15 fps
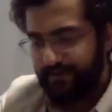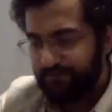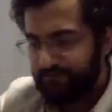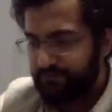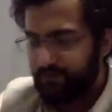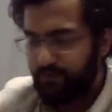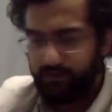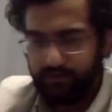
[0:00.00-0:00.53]

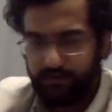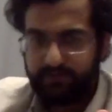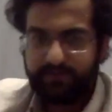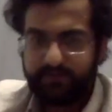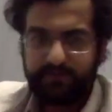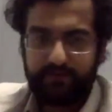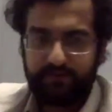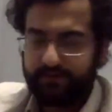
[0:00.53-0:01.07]
whole new
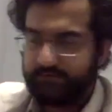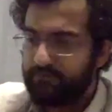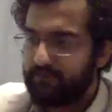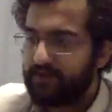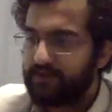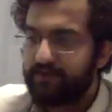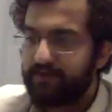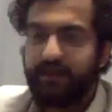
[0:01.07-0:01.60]
story,
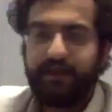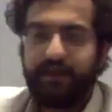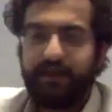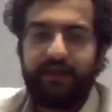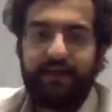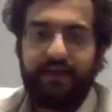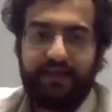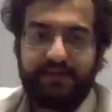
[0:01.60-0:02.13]
but
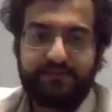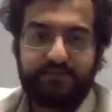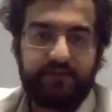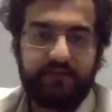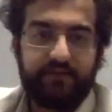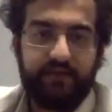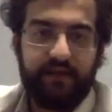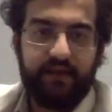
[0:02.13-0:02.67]
it's
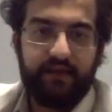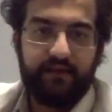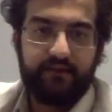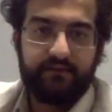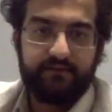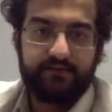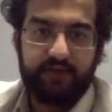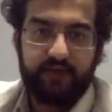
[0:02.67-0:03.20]
been
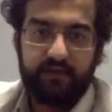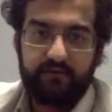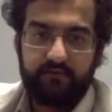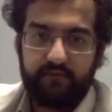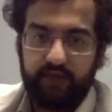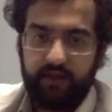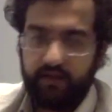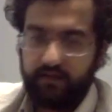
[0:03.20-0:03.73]
done
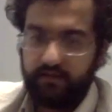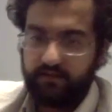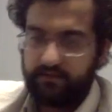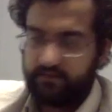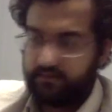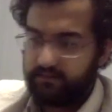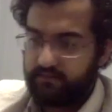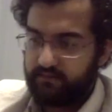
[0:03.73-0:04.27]
by
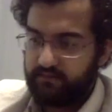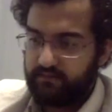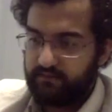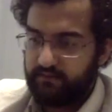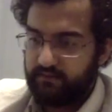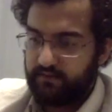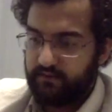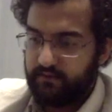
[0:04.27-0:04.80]

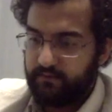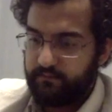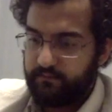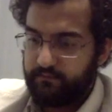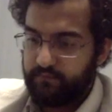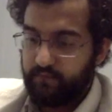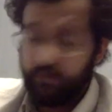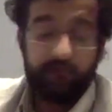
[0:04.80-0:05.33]

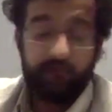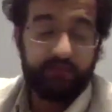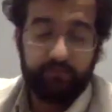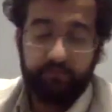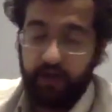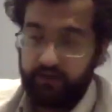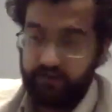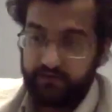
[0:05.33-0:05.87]
one of the
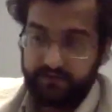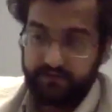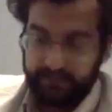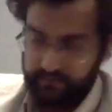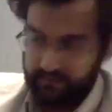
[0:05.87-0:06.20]
pioneers and